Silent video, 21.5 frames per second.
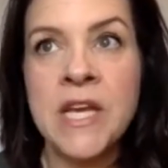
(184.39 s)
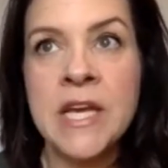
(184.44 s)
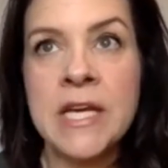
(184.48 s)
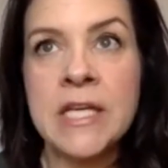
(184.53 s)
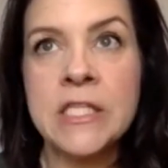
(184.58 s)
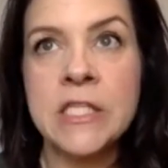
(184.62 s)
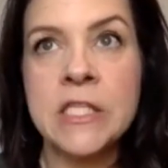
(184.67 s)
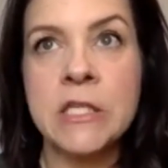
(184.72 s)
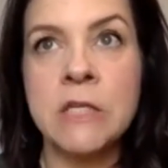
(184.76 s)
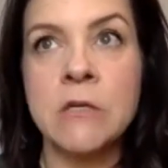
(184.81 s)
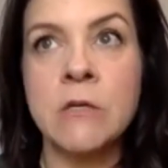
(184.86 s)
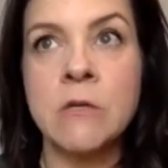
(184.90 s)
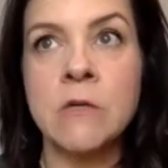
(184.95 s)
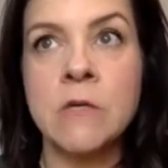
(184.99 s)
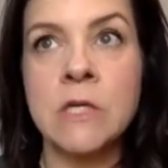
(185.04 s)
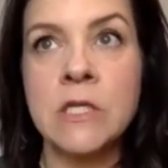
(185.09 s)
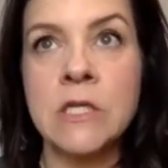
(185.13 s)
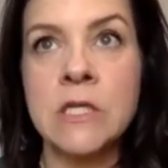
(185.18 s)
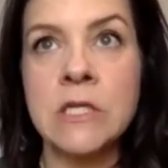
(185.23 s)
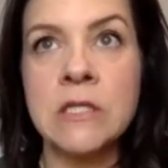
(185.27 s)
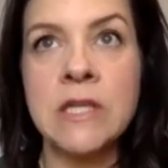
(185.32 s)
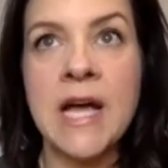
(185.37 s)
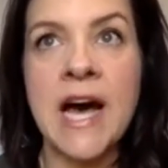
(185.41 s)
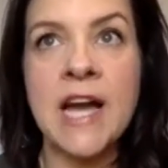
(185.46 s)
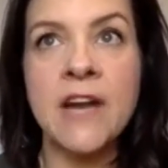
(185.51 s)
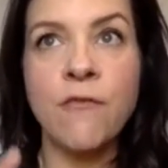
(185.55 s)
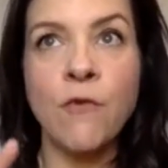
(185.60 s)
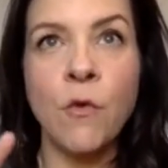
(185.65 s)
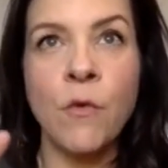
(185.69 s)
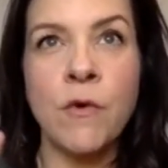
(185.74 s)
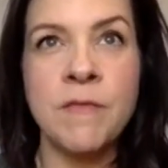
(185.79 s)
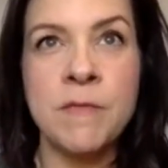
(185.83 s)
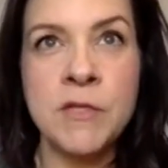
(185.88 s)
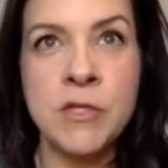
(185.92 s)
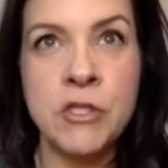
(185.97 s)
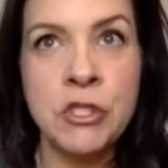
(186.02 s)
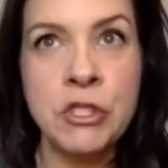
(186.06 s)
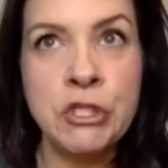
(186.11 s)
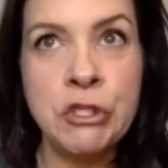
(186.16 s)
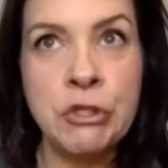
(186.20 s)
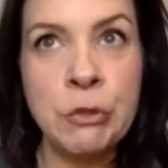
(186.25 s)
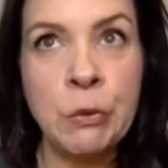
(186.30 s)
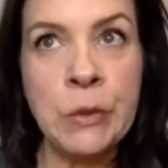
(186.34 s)
And so a lot of what we've been
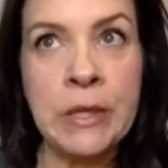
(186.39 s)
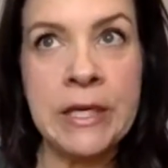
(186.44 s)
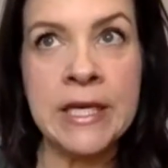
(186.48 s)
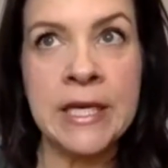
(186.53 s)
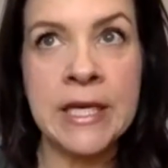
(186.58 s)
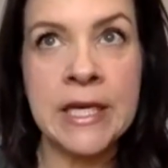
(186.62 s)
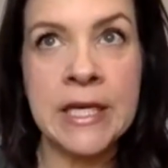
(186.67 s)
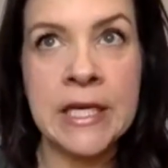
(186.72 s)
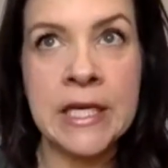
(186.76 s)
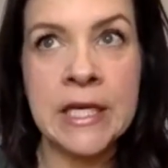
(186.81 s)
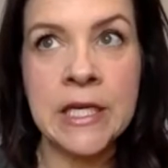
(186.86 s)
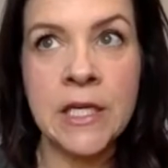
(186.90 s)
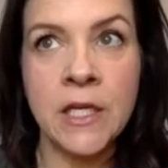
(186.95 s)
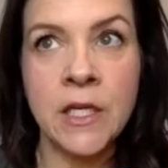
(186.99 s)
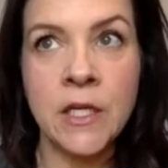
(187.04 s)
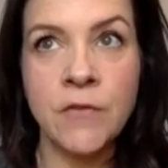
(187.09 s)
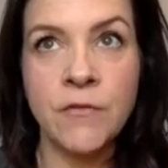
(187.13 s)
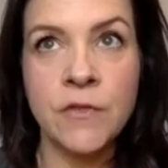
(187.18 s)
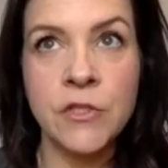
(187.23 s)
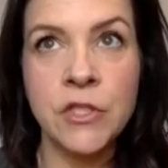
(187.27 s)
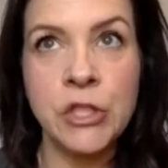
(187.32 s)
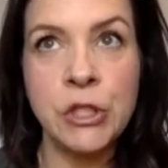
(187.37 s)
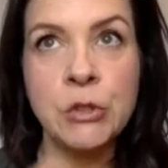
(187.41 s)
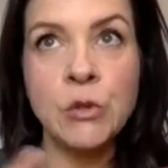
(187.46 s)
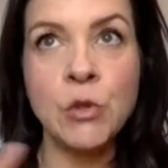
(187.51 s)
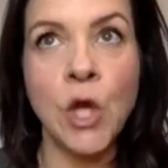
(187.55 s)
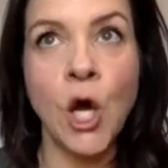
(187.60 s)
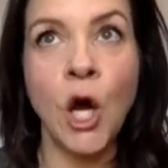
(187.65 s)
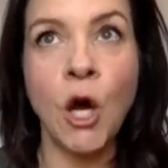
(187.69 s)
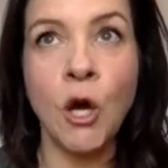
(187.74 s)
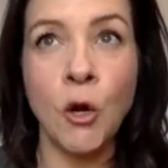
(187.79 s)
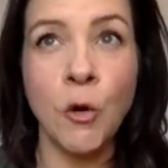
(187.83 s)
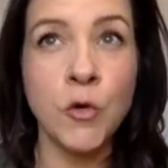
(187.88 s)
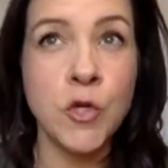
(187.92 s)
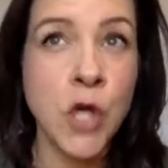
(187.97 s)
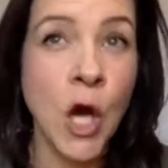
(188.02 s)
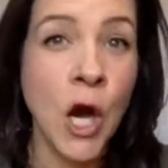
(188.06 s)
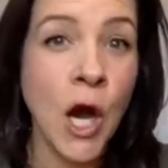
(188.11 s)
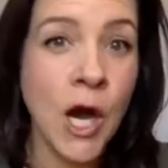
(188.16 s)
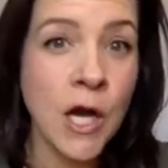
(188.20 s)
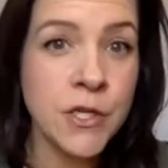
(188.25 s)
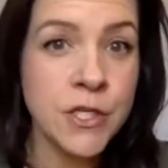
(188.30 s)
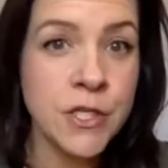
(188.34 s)
doing for too long, or
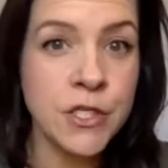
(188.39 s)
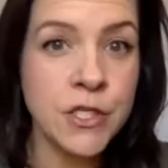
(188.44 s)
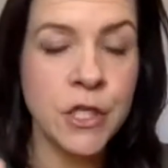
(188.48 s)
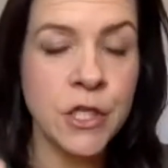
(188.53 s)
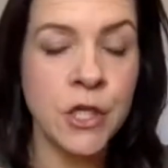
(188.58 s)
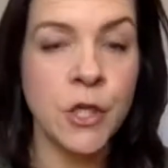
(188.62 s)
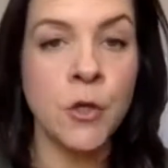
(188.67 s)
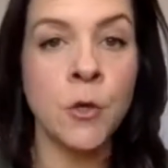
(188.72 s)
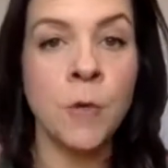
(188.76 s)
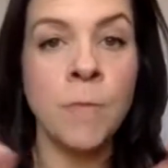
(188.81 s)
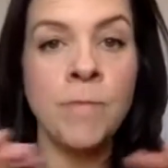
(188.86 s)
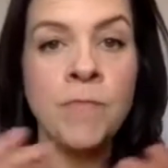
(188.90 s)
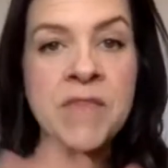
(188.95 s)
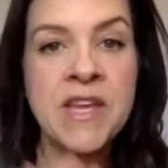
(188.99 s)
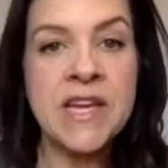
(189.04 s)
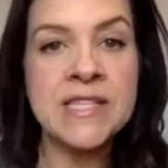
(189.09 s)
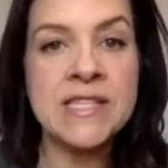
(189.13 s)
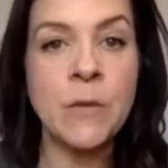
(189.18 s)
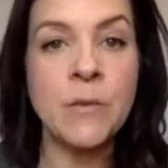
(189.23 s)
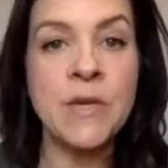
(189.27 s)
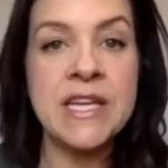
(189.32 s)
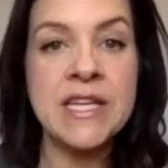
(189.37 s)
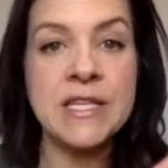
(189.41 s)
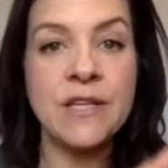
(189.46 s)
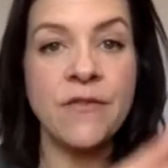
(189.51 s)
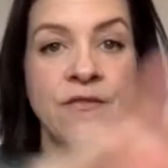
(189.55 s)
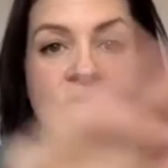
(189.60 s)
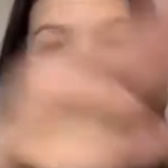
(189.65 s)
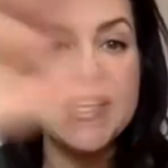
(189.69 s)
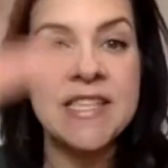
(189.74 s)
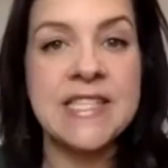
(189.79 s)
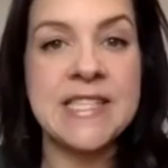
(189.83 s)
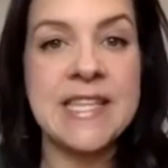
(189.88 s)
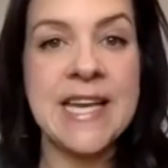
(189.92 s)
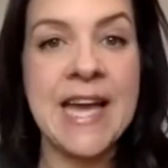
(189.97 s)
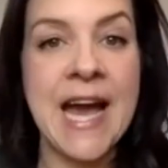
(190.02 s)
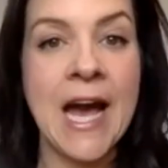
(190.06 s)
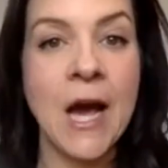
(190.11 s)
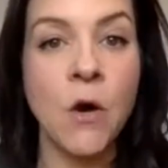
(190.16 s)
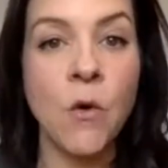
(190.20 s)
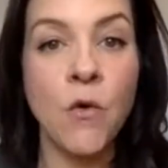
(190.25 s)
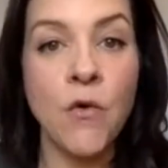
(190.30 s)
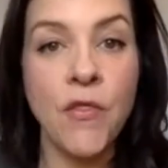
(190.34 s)
taught to do, is that we need to fix the
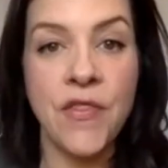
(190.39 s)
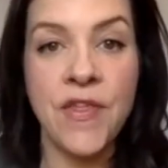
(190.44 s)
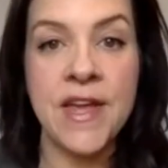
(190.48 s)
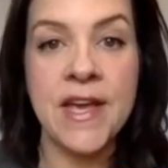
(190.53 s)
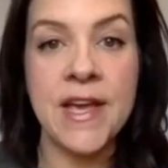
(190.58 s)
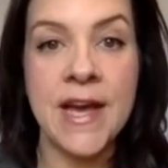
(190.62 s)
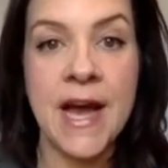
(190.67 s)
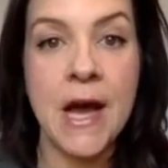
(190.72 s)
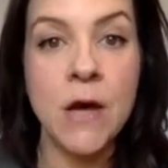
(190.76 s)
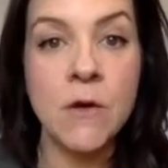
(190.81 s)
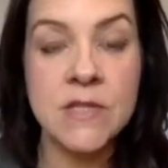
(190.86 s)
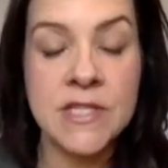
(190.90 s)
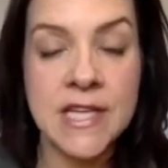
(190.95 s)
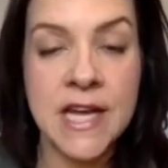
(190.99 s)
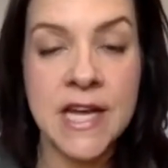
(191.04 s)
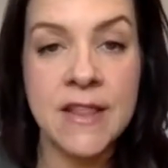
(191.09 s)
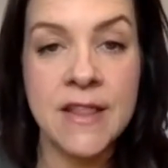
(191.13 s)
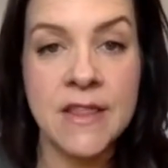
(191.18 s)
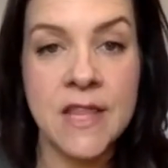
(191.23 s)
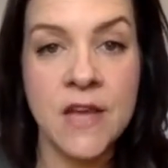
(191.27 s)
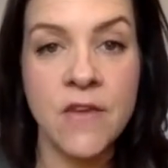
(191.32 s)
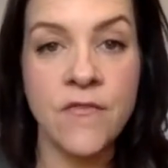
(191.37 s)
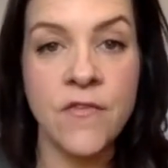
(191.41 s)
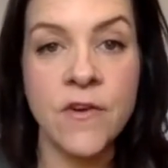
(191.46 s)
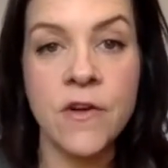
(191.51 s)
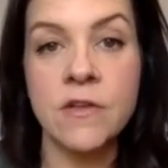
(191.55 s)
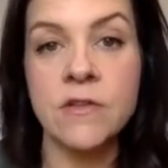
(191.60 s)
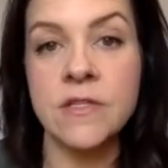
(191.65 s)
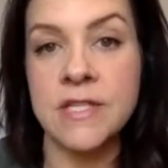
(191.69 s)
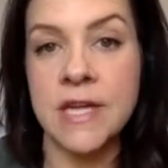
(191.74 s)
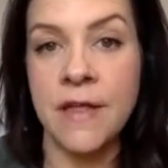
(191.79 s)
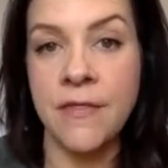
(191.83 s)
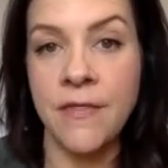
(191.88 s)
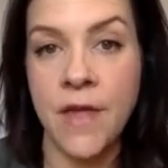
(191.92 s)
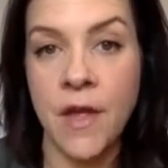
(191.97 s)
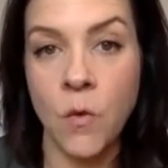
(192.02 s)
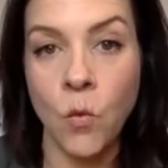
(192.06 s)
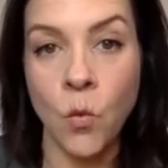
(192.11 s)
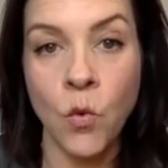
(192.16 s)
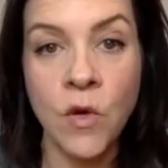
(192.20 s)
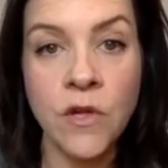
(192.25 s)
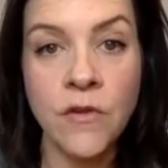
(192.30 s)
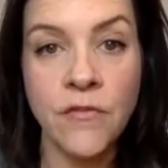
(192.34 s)
outside thing first, and
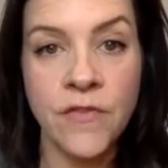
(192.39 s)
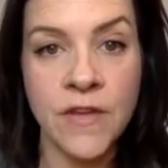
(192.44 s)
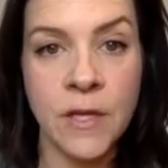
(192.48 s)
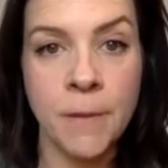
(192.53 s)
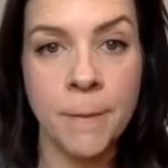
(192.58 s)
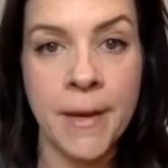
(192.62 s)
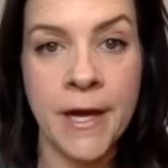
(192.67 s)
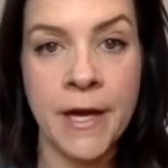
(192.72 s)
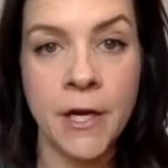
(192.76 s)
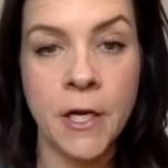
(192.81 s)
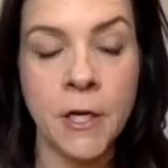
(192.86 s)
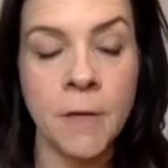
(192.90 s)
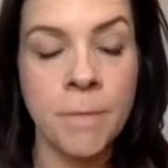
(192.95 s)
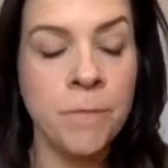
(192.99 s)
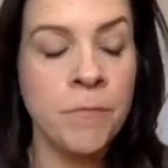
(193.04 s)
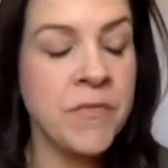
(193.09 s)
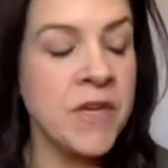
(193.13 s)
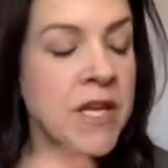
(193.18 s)
then we'll feel better.